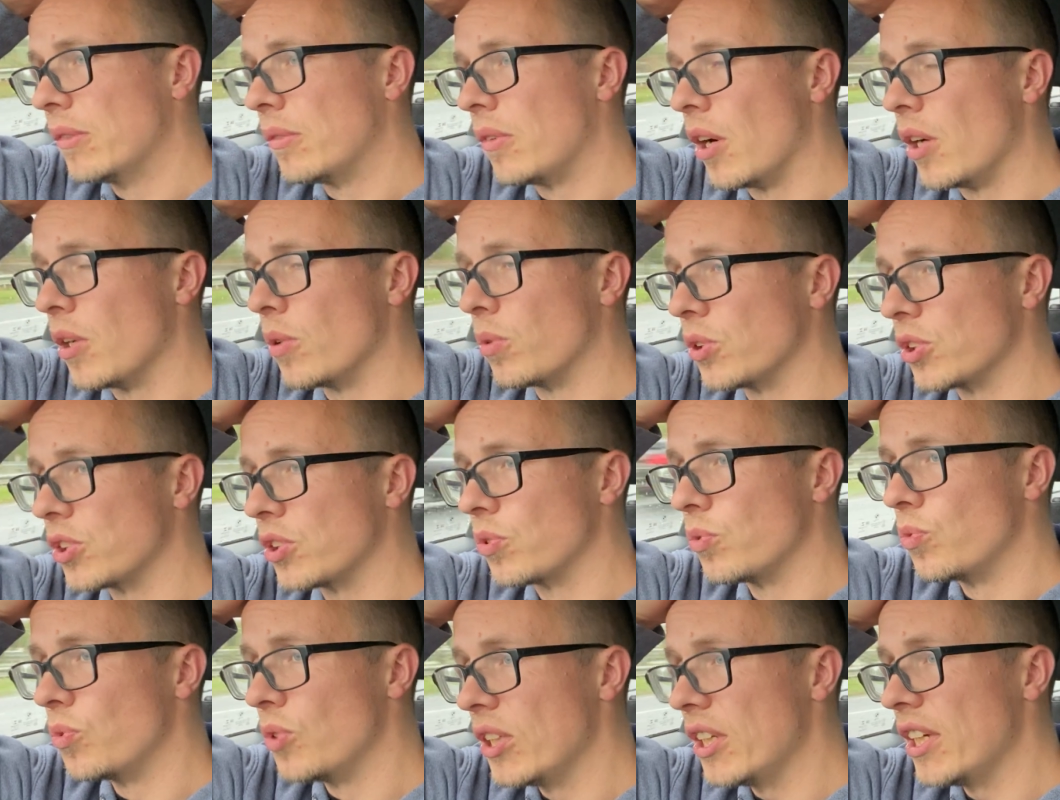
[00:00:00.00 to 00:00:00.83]
but it
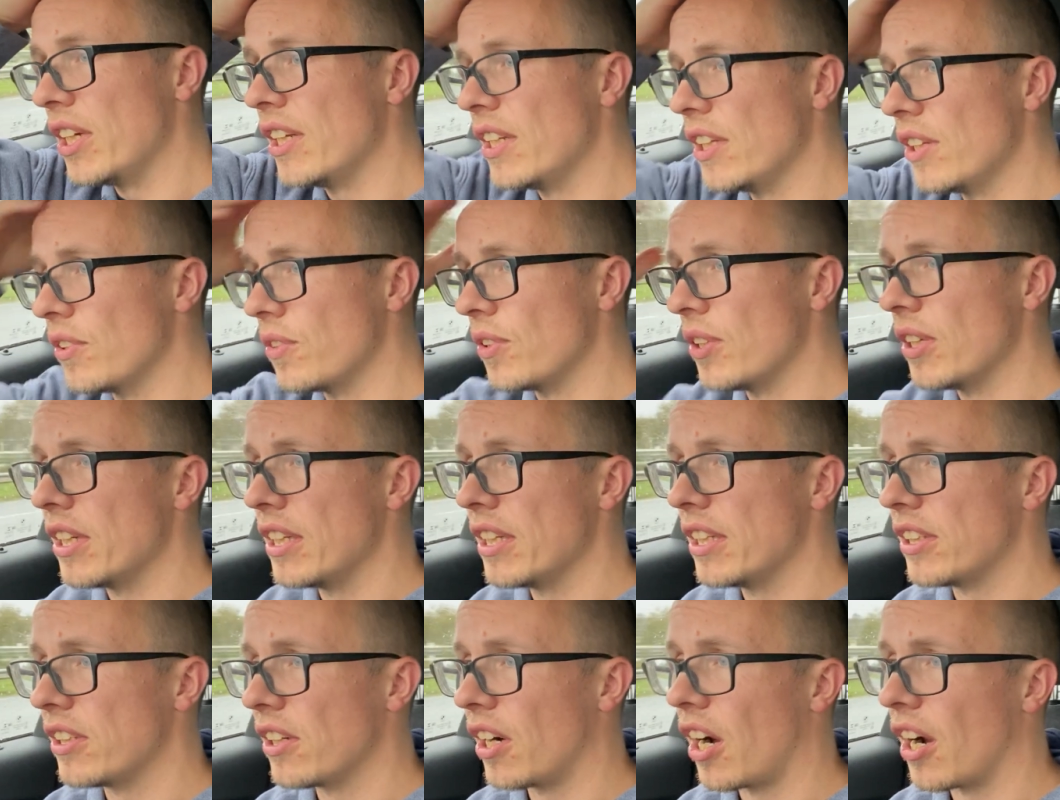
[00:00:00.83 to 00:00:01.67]
was really,
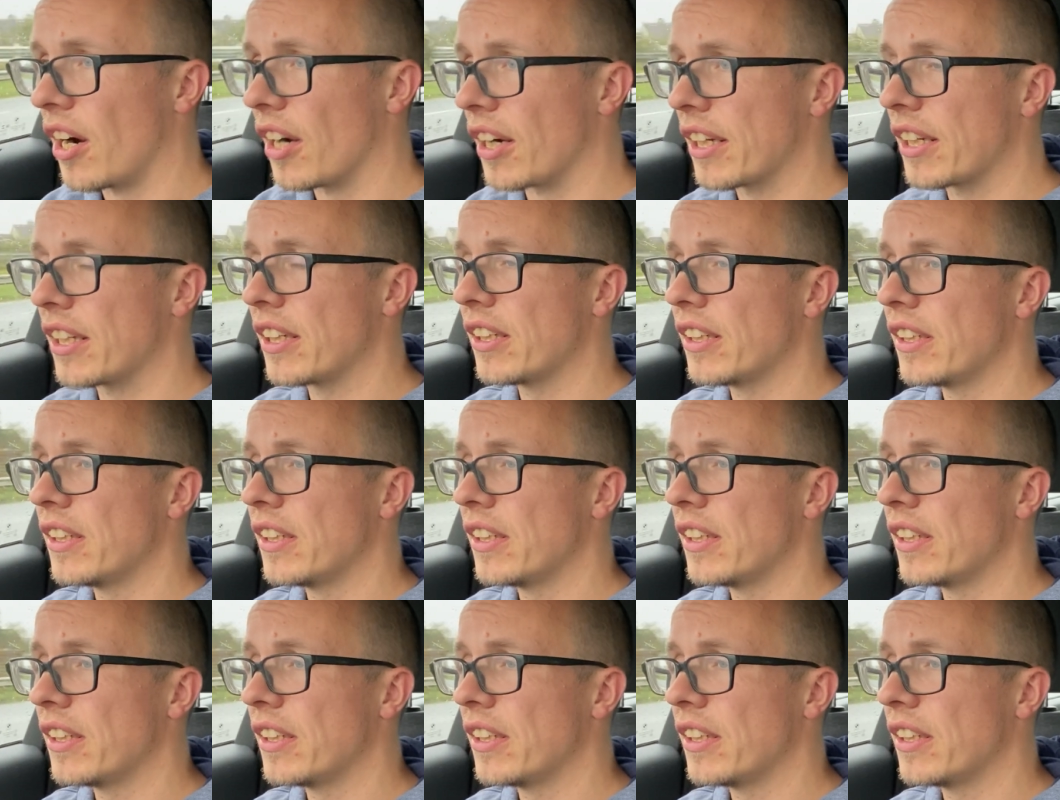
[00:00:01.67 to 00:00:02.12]
really dark